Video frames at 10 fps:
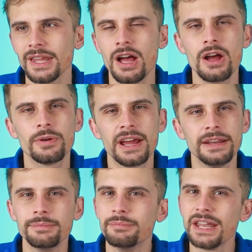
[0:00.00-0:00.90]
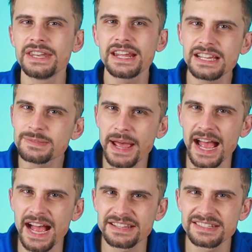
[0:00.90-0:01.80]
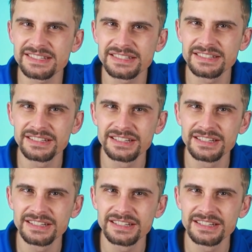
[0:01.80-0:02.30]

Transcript: All right, Monday has passed.